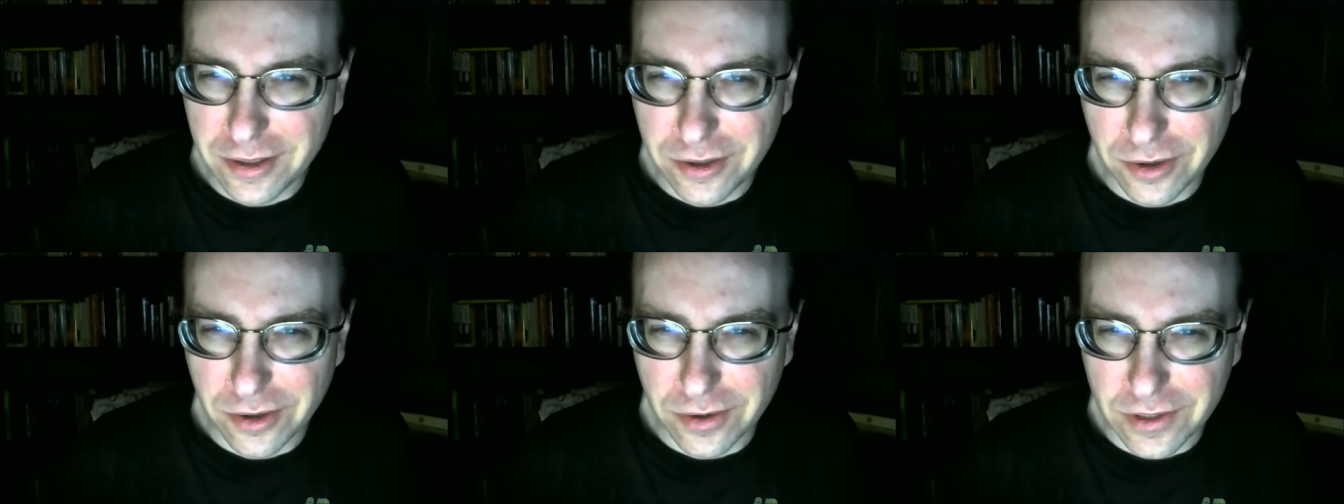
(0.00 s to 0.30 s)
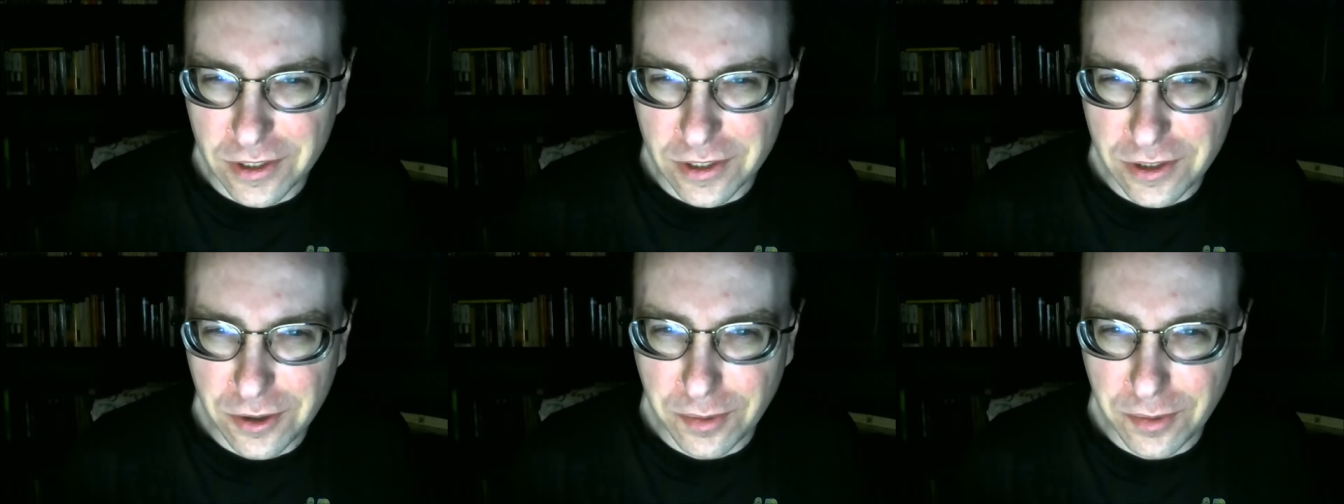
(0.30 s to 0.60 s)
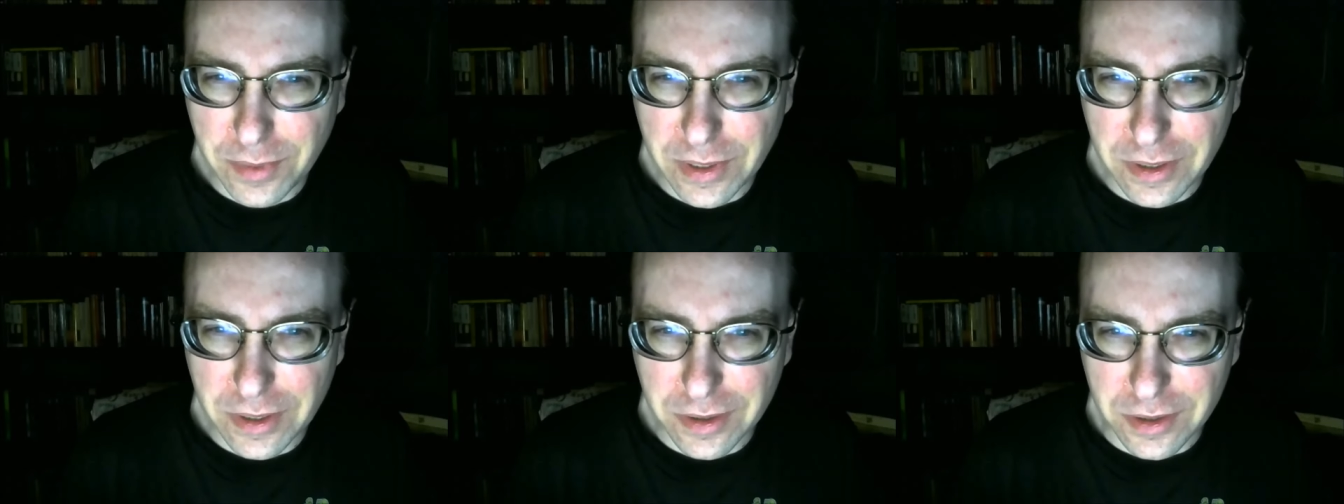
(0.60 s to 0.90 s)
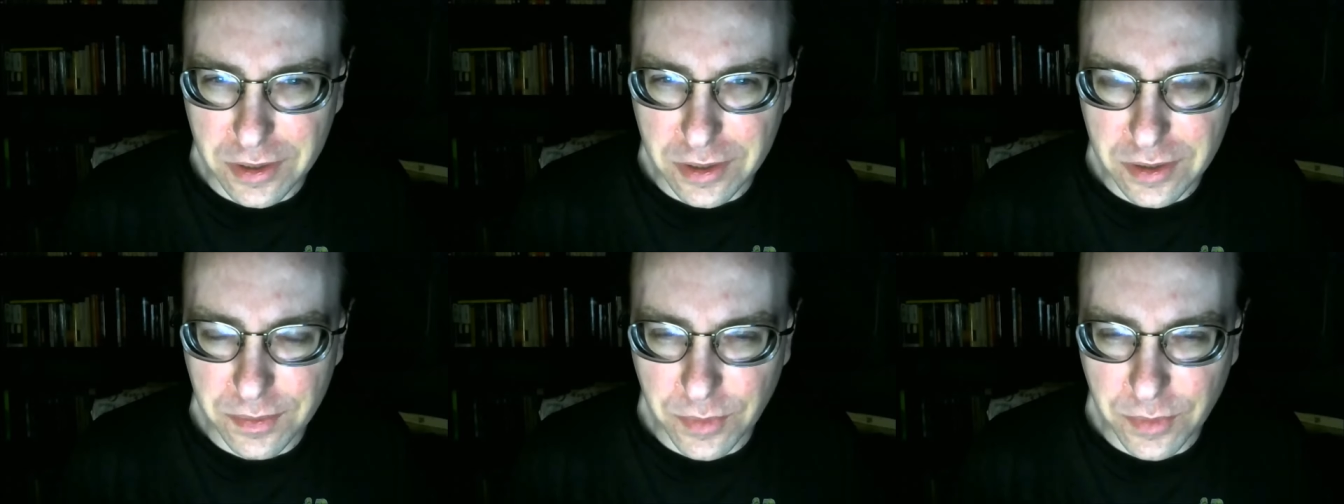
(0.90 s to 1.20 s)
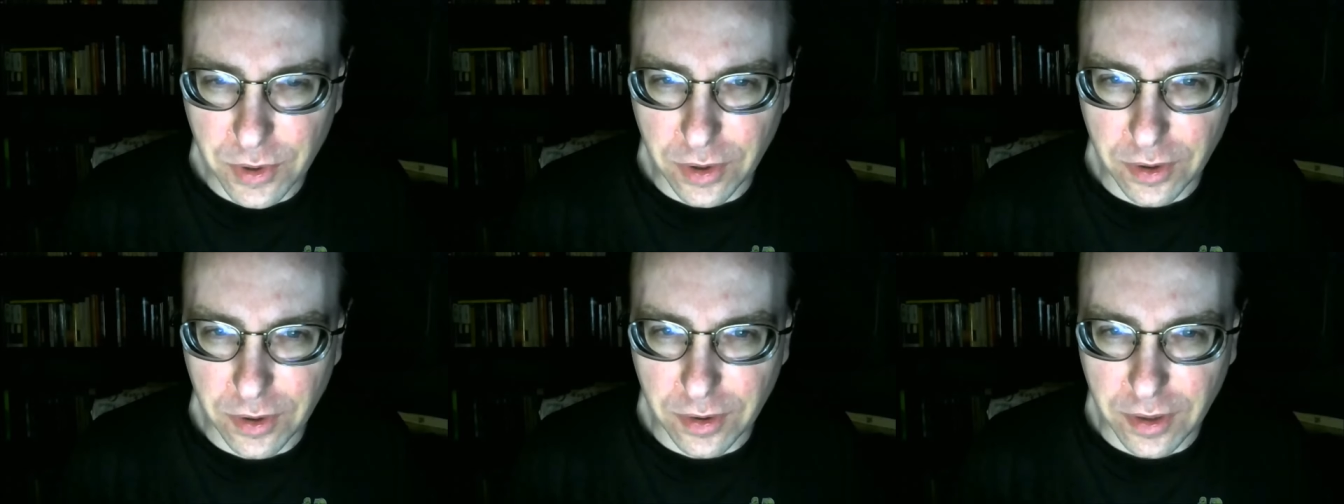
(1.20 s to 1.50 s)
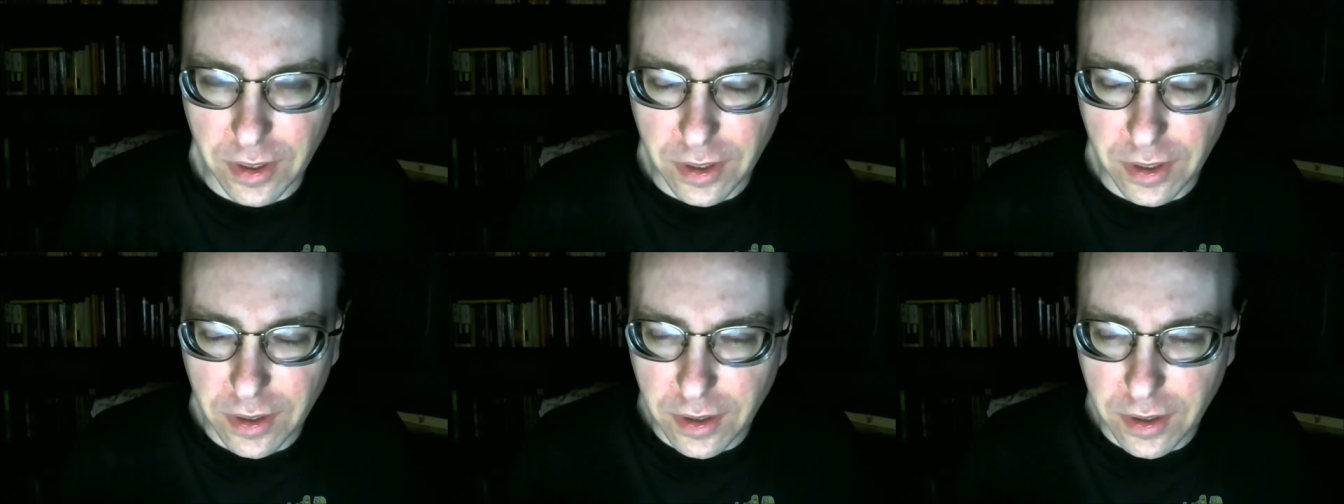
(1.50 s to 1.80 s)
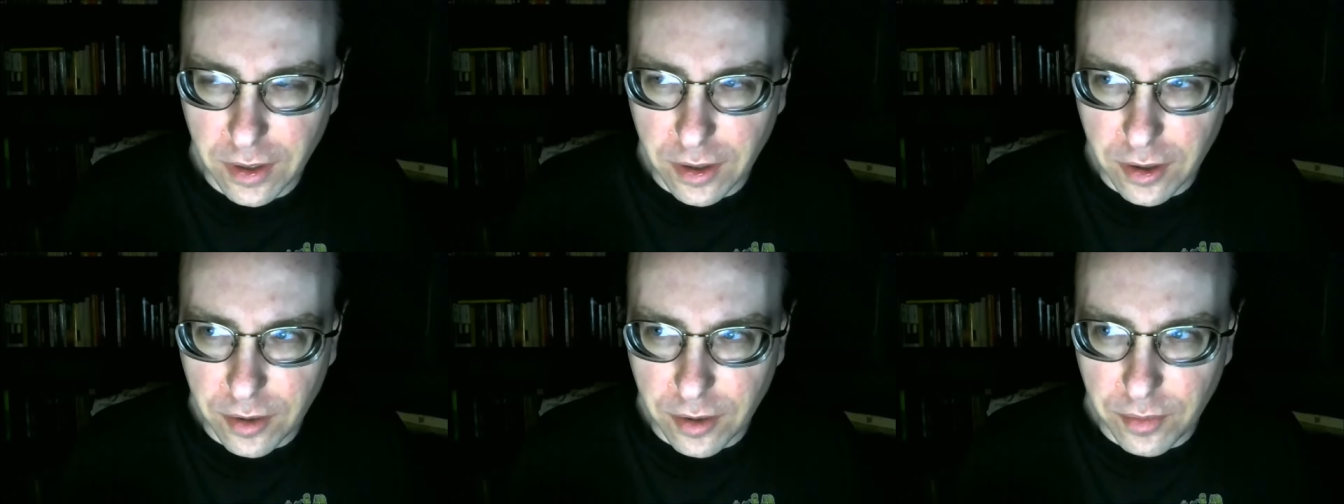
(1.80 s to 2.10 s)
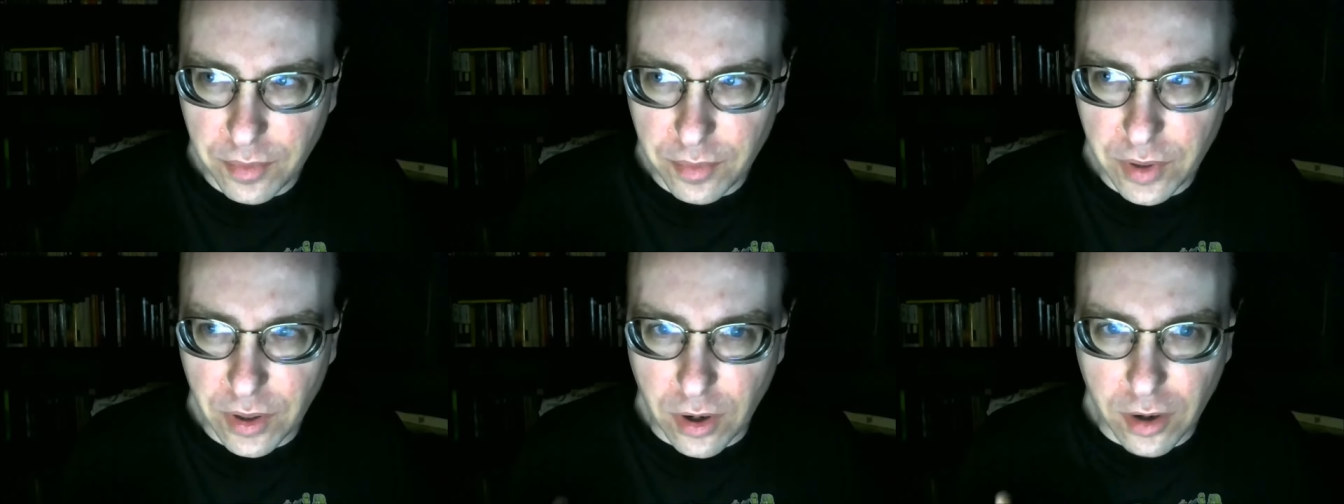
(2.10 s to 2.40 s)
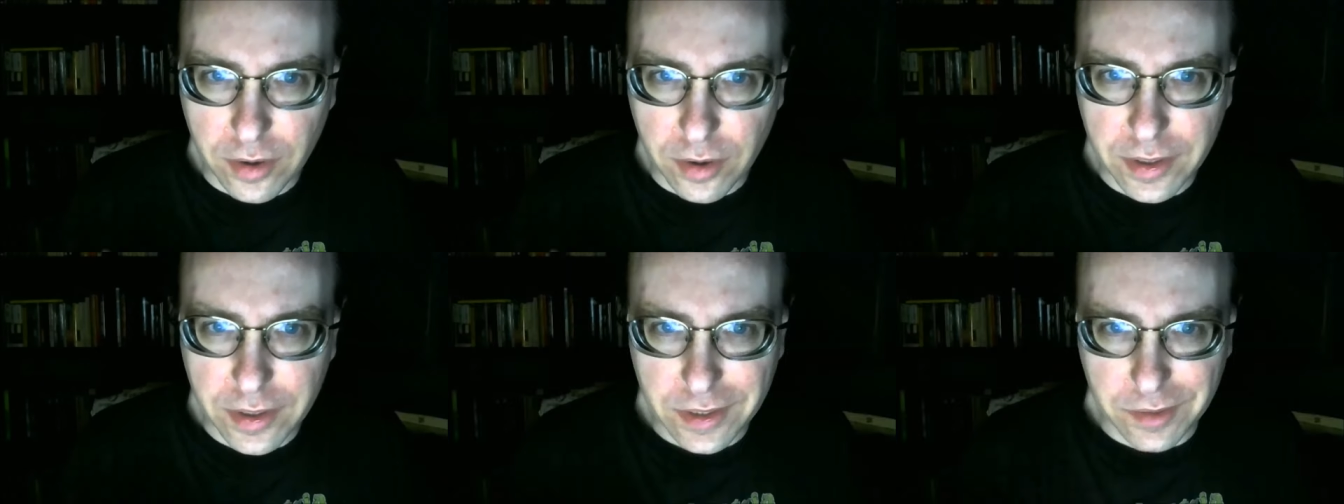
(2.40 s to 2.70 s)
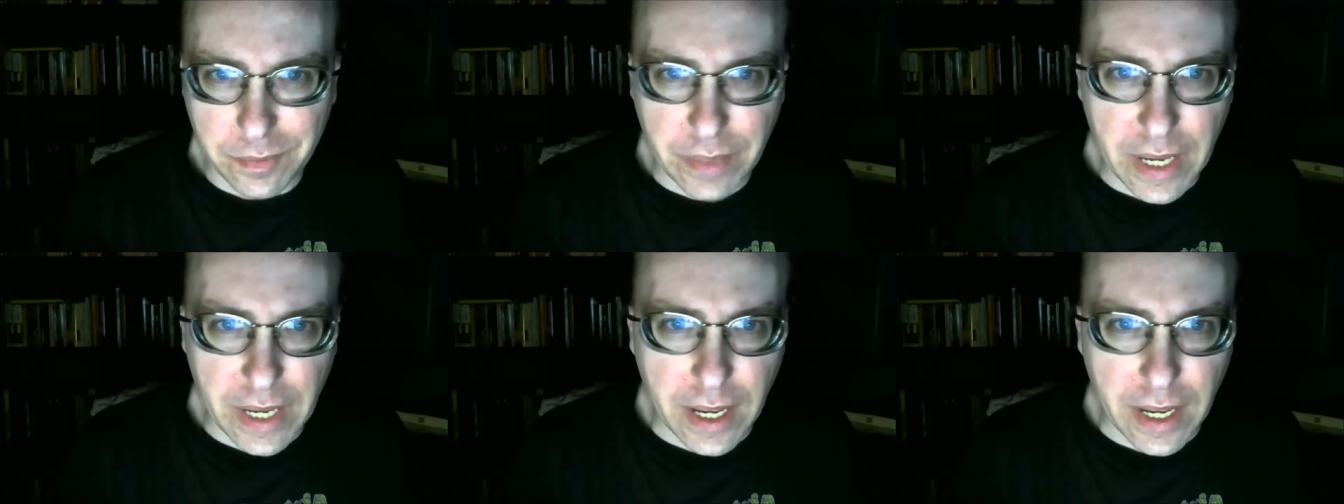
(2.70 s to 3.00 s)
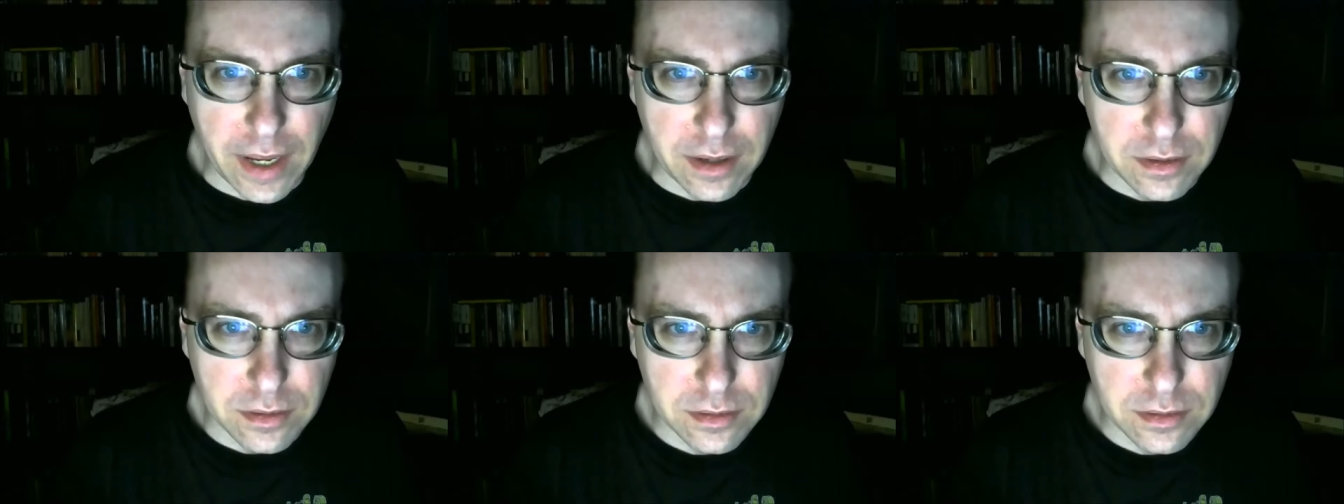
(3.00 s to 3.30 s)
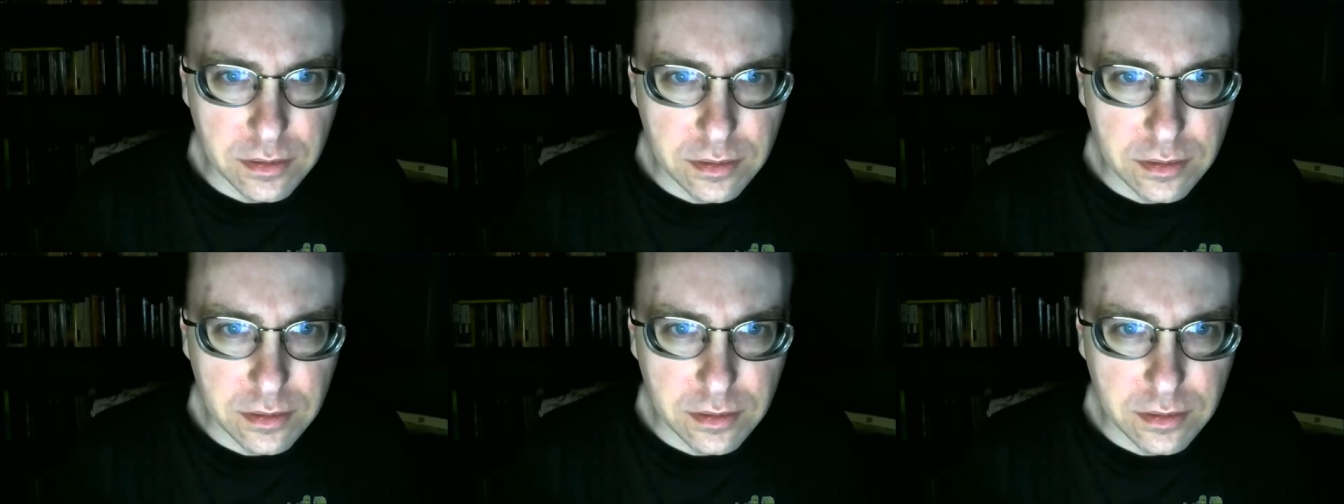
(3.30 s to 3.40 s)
turn stupid into smart, but aren't as bad.